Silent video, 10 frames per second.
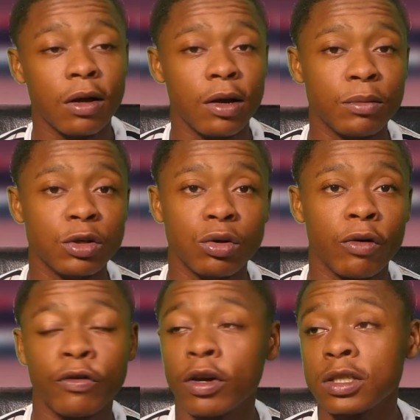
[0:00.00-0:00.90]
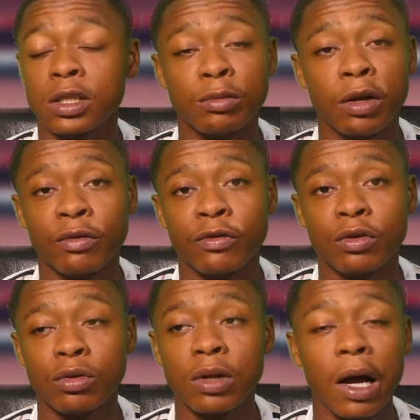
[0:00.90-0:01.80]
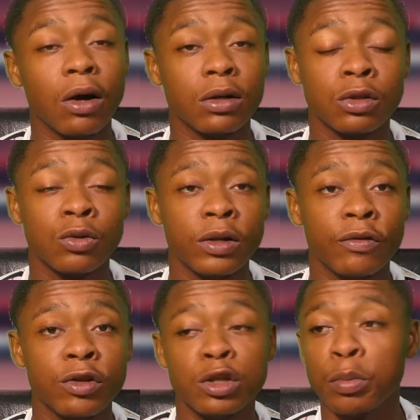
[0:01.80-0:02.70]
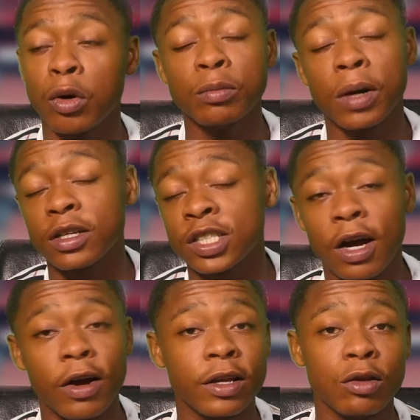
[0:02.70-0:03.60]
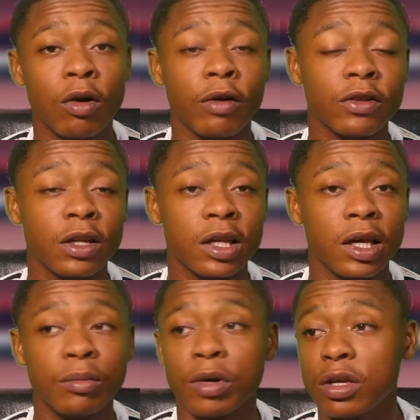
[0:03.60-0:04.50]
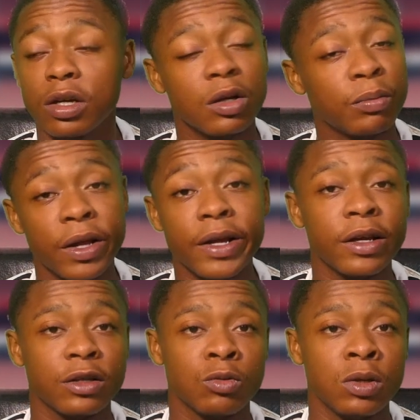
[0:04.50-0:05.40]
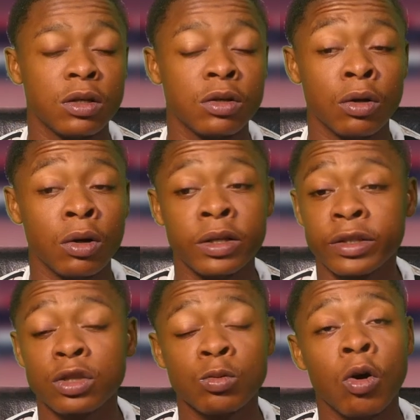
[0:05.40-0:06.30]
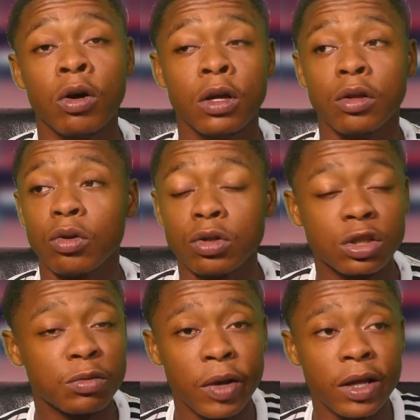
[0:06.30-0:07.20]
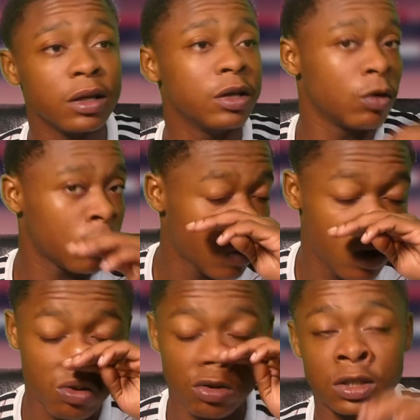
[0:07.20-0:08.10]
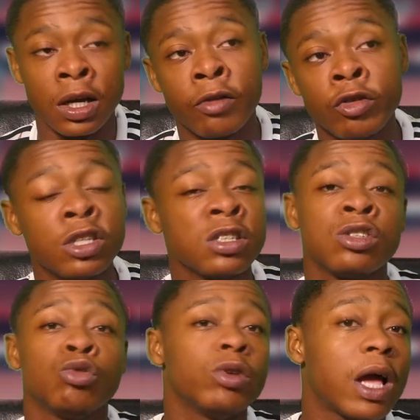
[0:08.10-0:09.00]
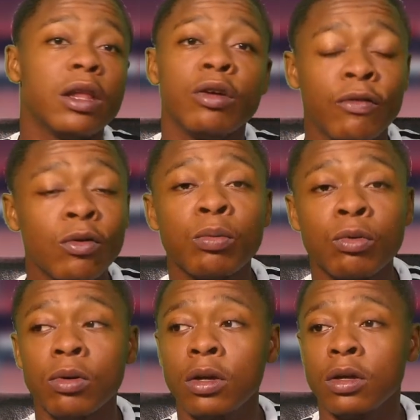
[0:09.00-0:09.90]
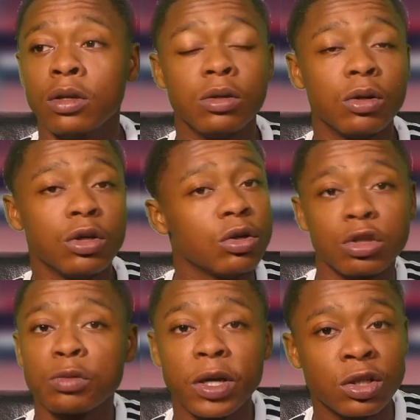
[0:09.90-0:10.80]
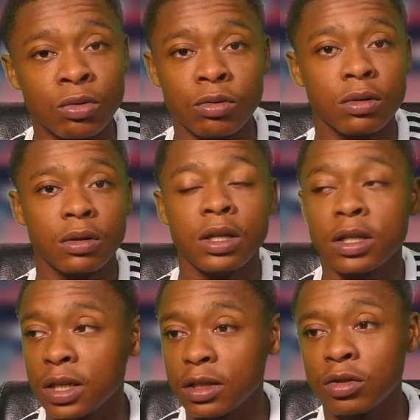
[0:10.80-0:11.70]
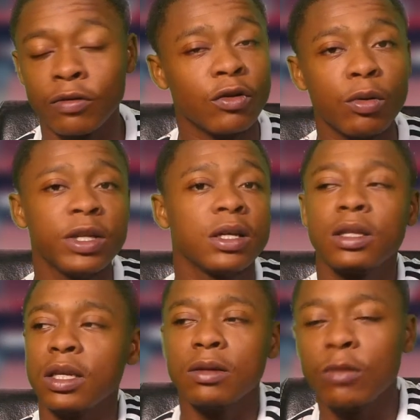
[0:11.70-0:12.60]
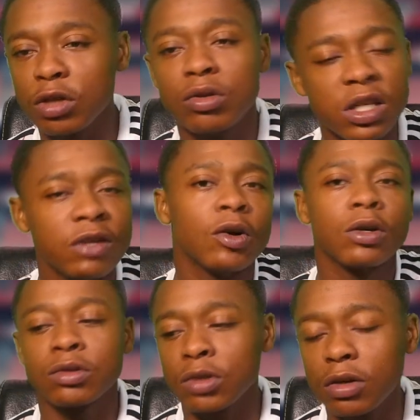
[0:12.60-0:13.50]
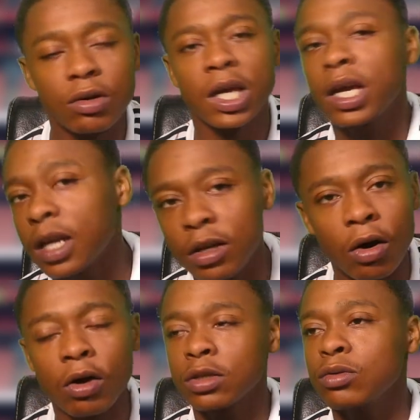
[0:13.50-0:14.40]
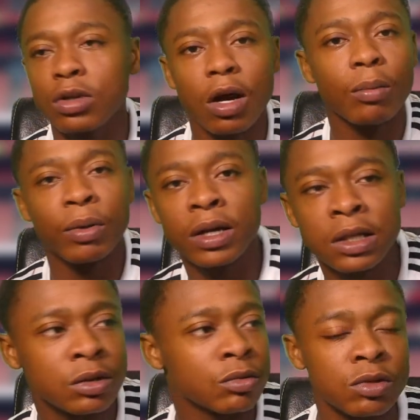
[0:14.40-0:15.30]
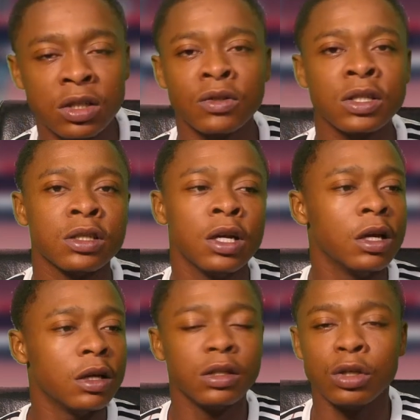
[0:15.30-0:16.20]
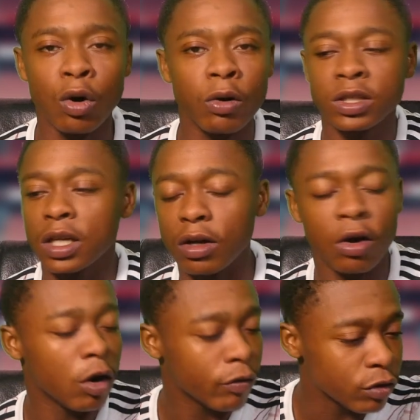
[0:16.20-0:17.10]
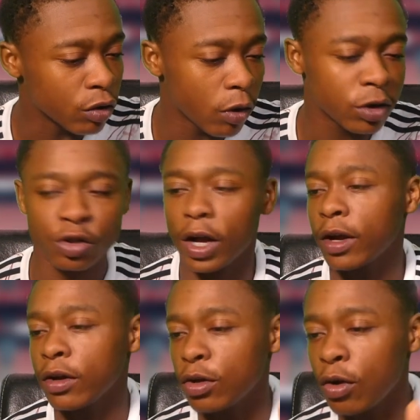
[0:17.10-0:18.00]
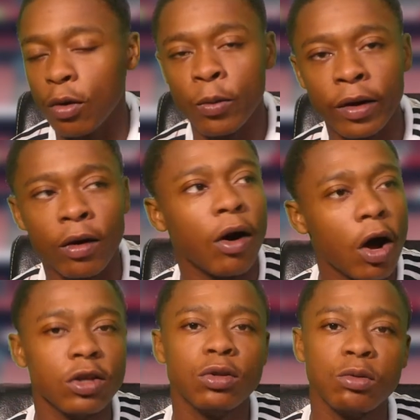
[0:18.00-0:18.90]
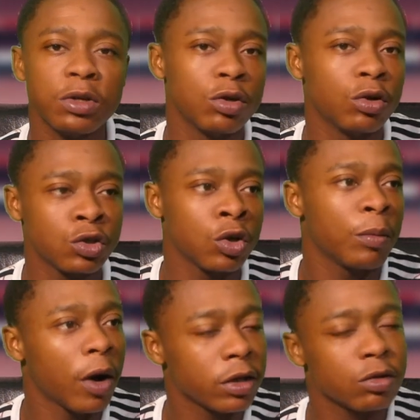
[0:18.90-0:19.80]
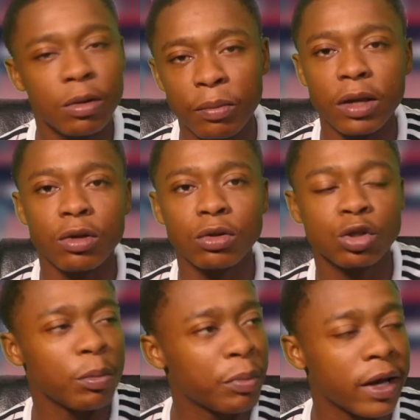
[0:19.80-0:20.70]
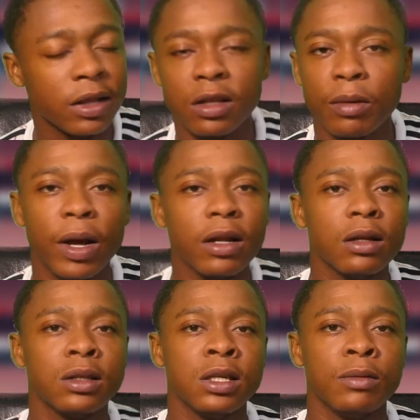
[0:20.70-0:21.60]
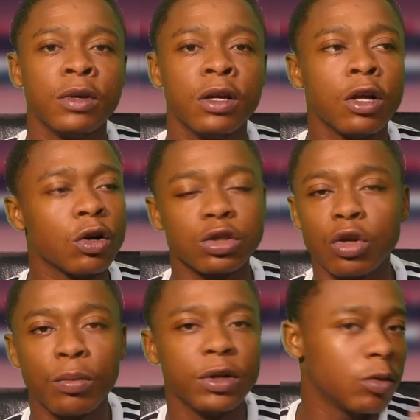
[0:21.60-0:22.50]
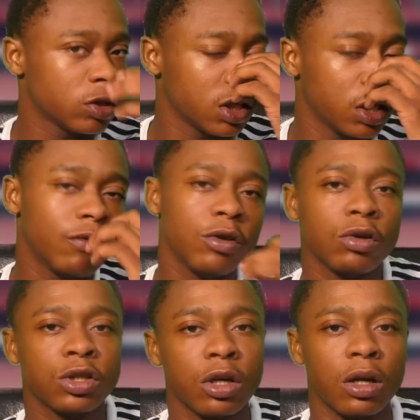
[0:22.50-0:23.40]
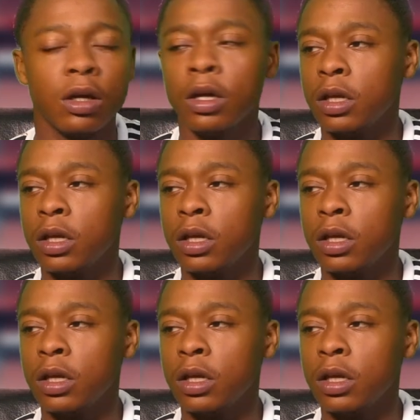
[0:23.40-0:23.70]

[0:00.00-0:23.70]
You know, first team level, if you do that under 23s, Bold might shout at you after the game, but you're going to play next week, you know. And this is what, not just Medley or Coyle or Tyrese, this is the reality of football. You know, you're not special in a sense of nobody, when you leave Arsenal, they don't care that you're Arsenal young players and all these things. You're a centre half, you're a striker, you're a winger. Are you doing your job? Are you doing your job better than the man in the team? Because nobody wants to give you your shirt.